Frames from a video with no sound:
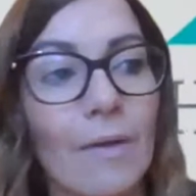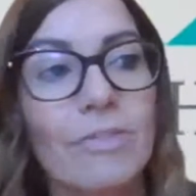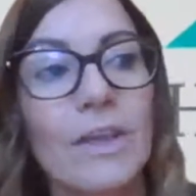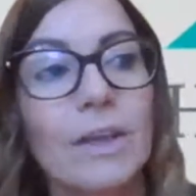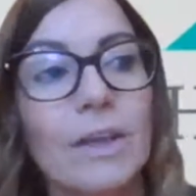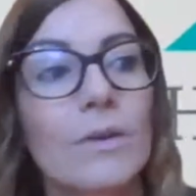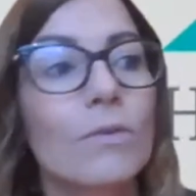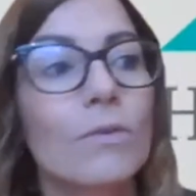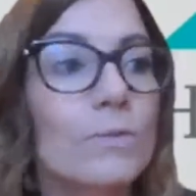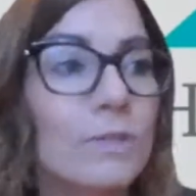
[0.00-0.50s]
I
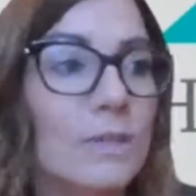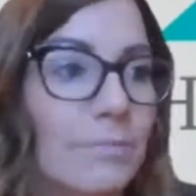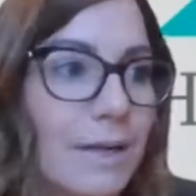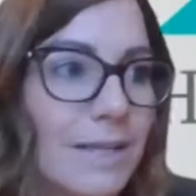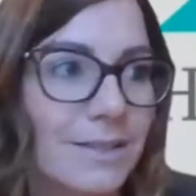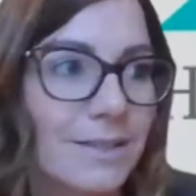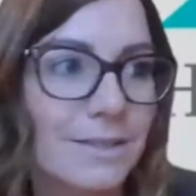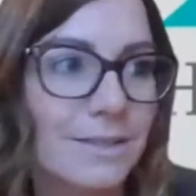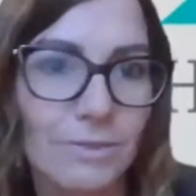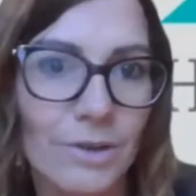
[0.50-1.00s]
think
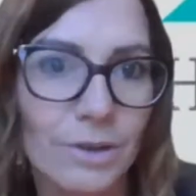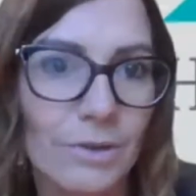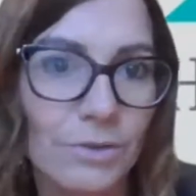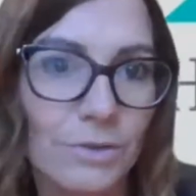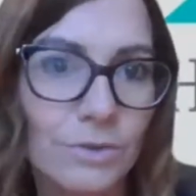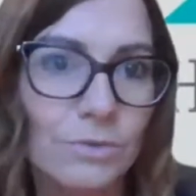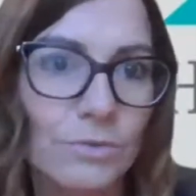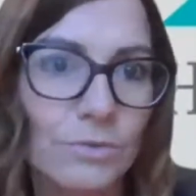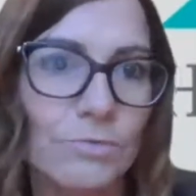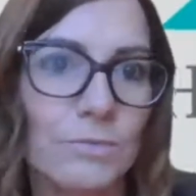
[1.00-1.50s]
automating
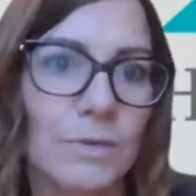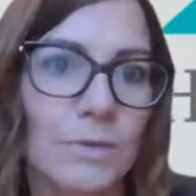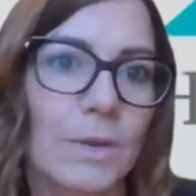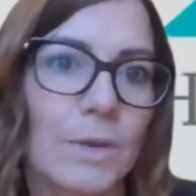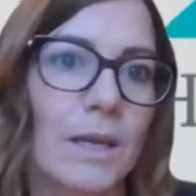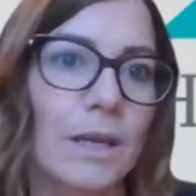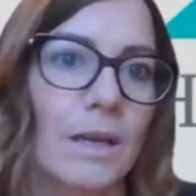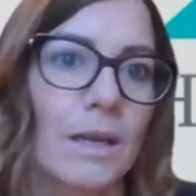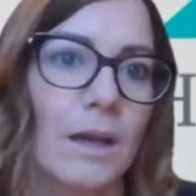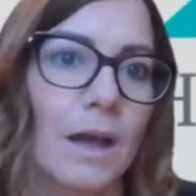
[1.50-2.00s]
those would
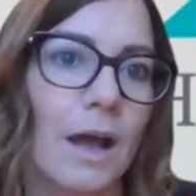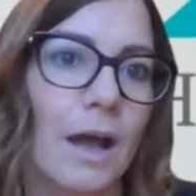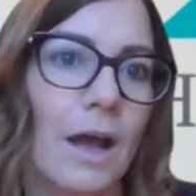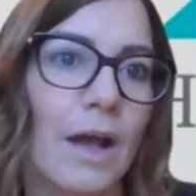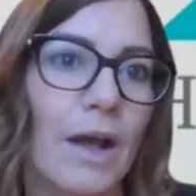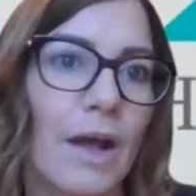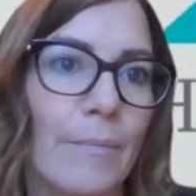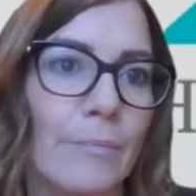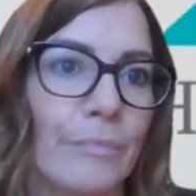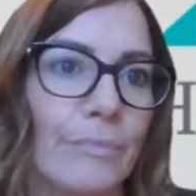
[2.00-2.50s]
be
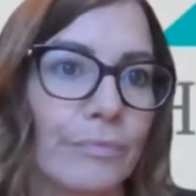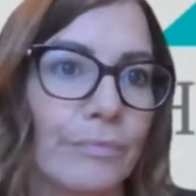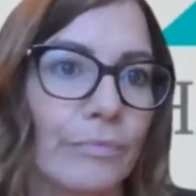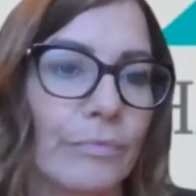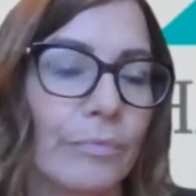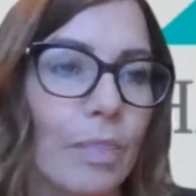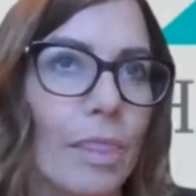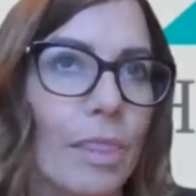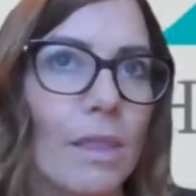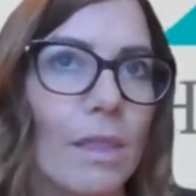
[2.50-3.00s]

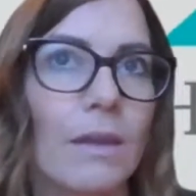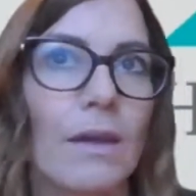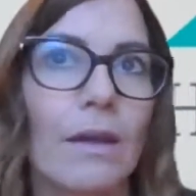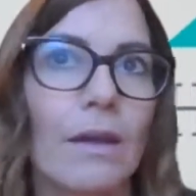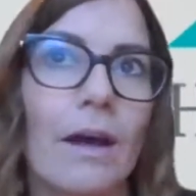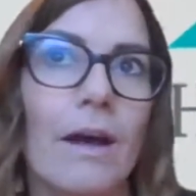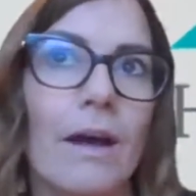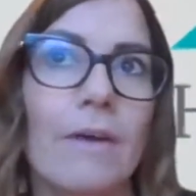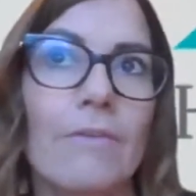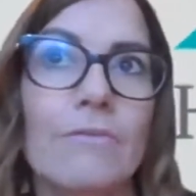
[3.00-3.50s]

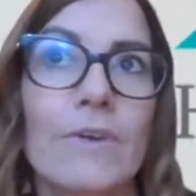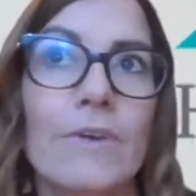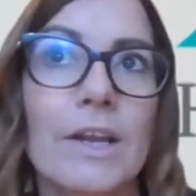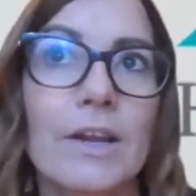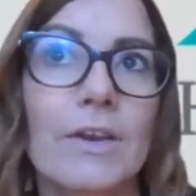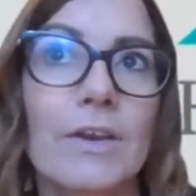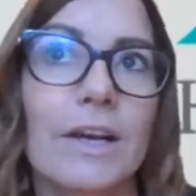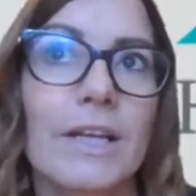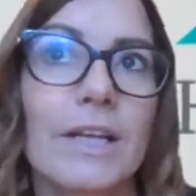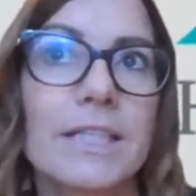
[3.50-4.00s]
a
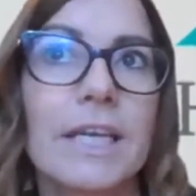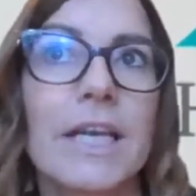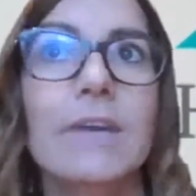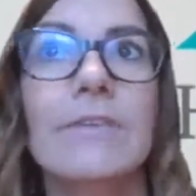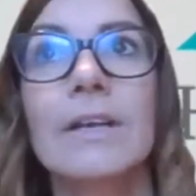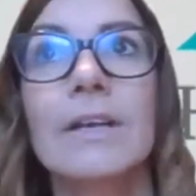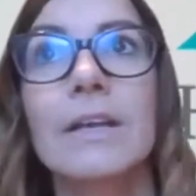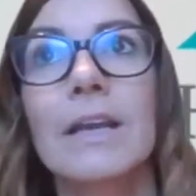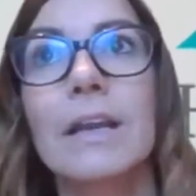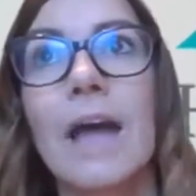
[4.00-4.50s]
really good
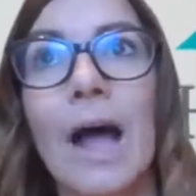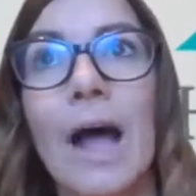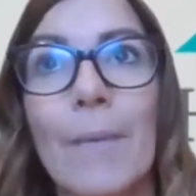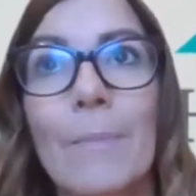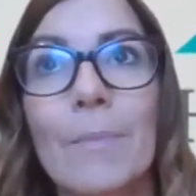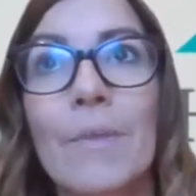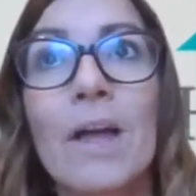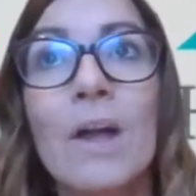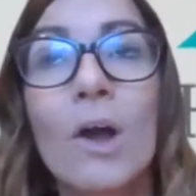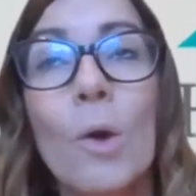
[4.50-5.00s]
idea.
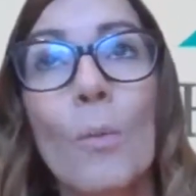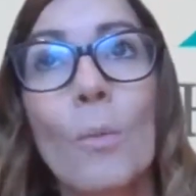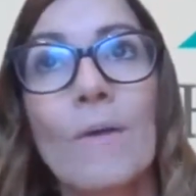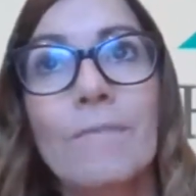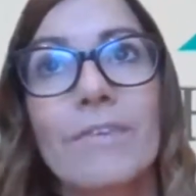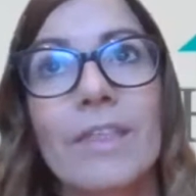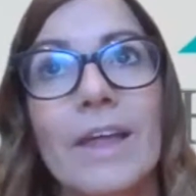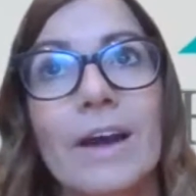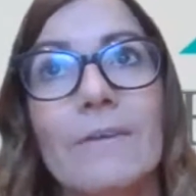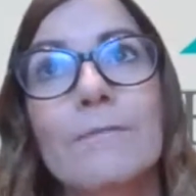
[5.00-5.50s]
And
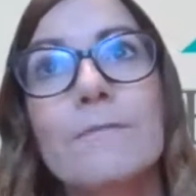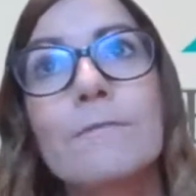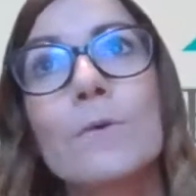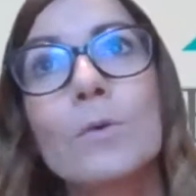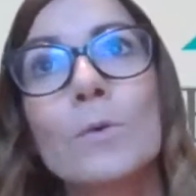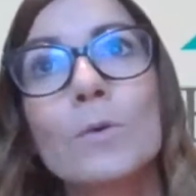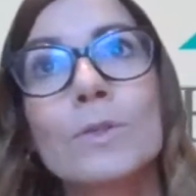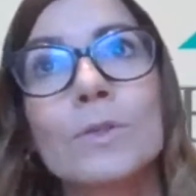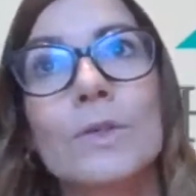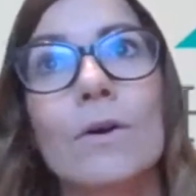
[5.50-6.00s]
whether that
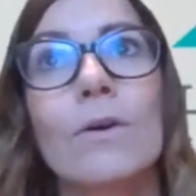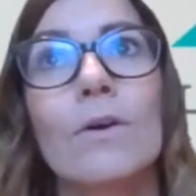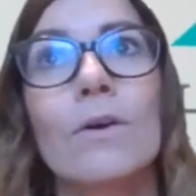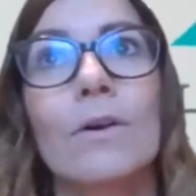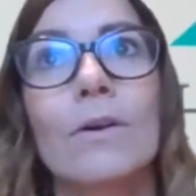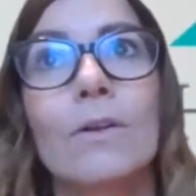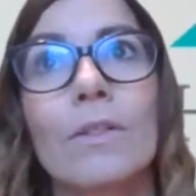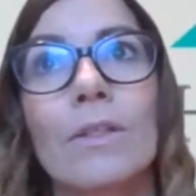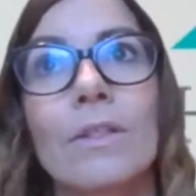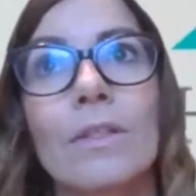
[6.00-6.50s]
falls
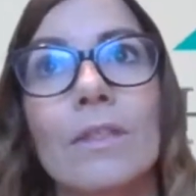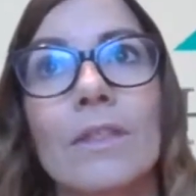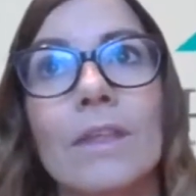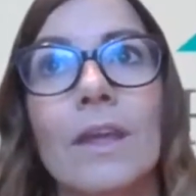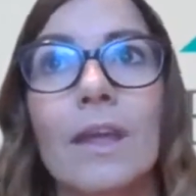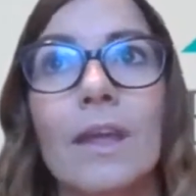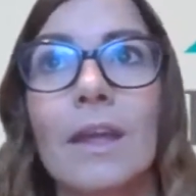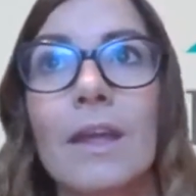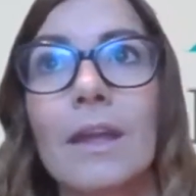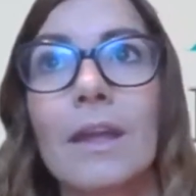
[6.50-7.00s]
on
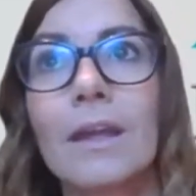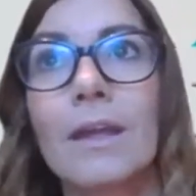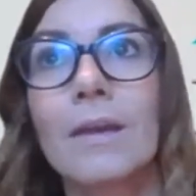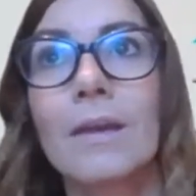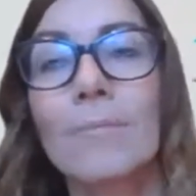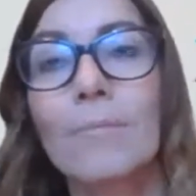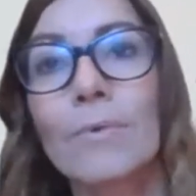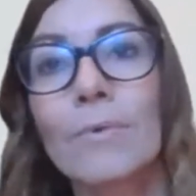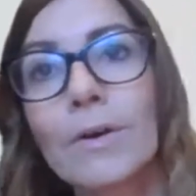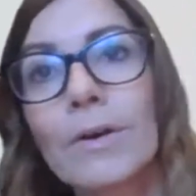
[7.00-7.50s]

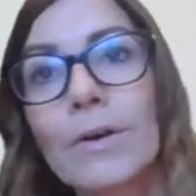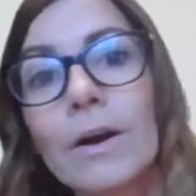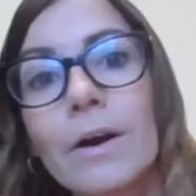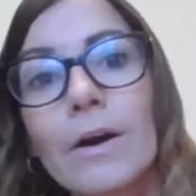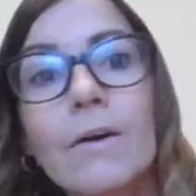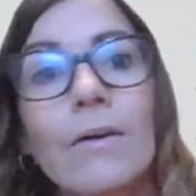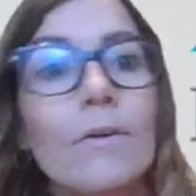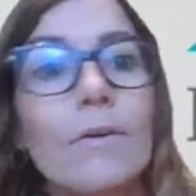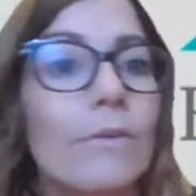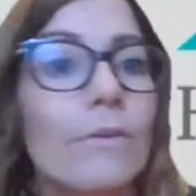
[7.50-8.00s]
the
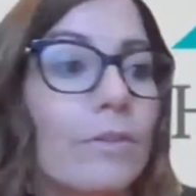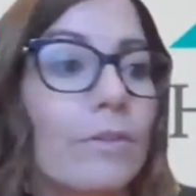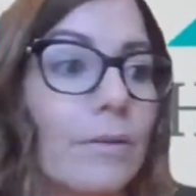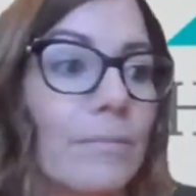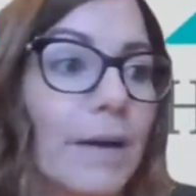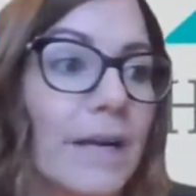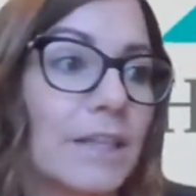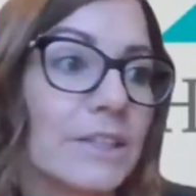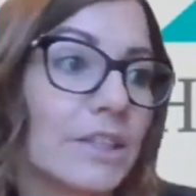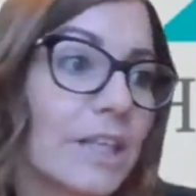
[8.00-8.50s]
broker or the
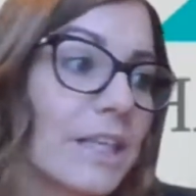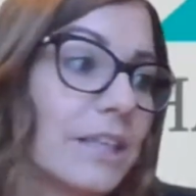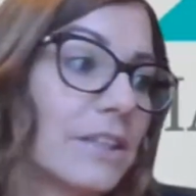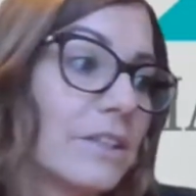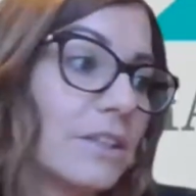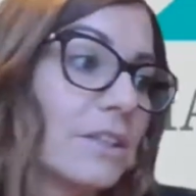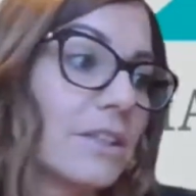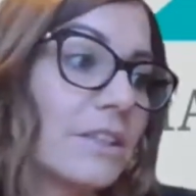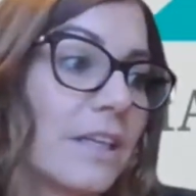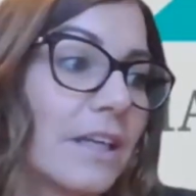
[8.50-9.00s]
managing
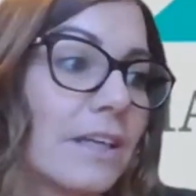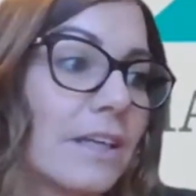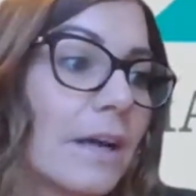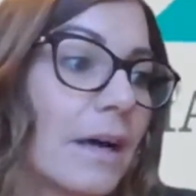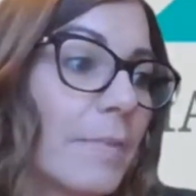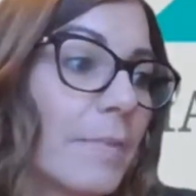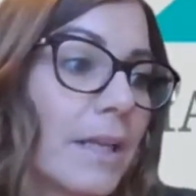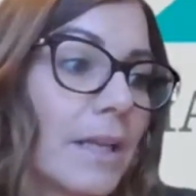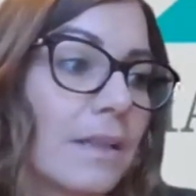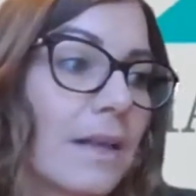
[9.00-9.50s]
agency,
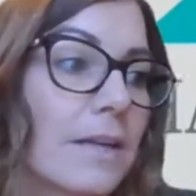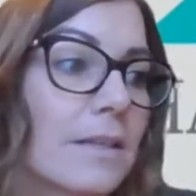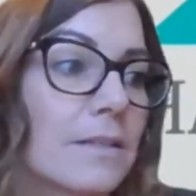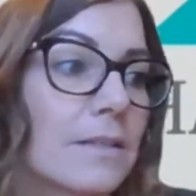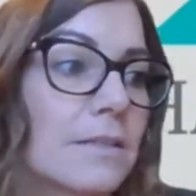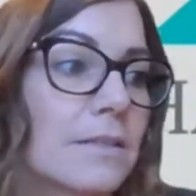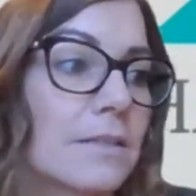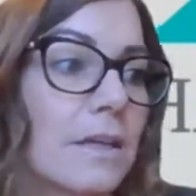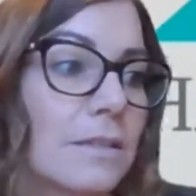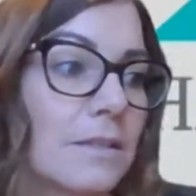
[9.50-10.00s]
I mean,
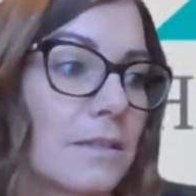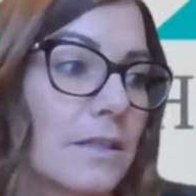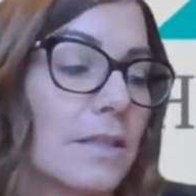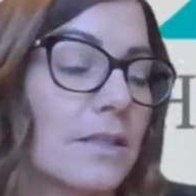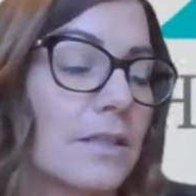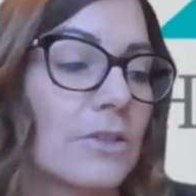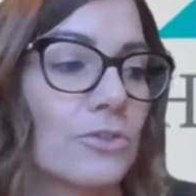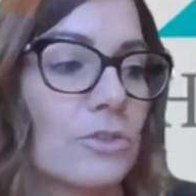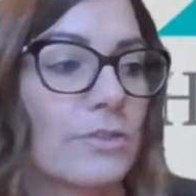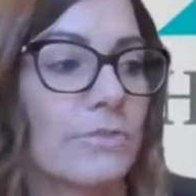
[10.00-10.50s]
that's as an
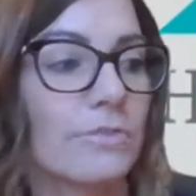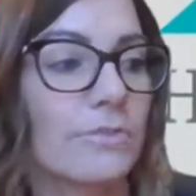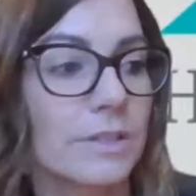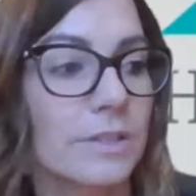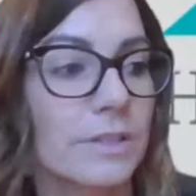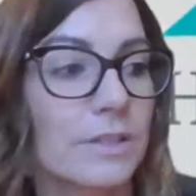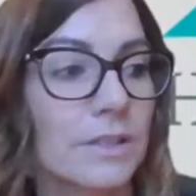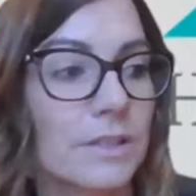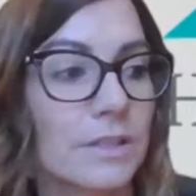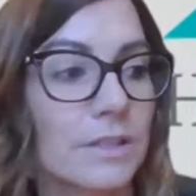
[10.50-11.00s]
industry for
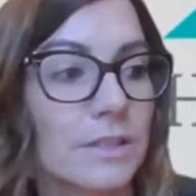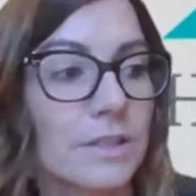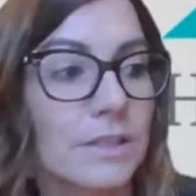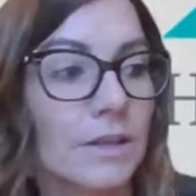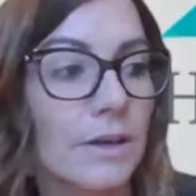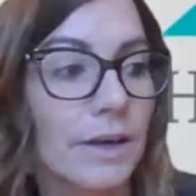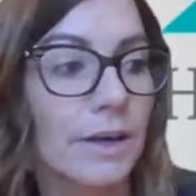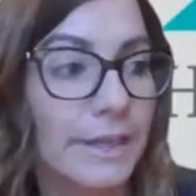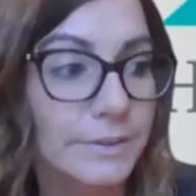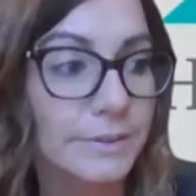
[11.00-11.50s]
us to
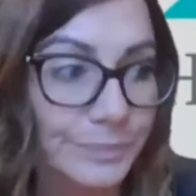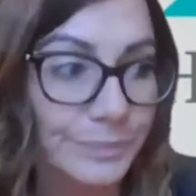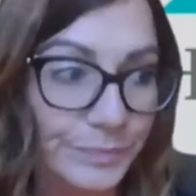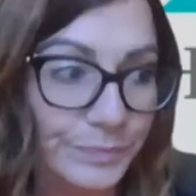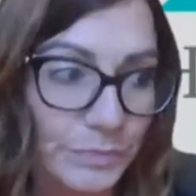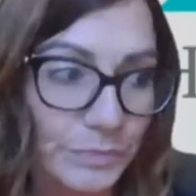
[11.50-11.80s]
decide.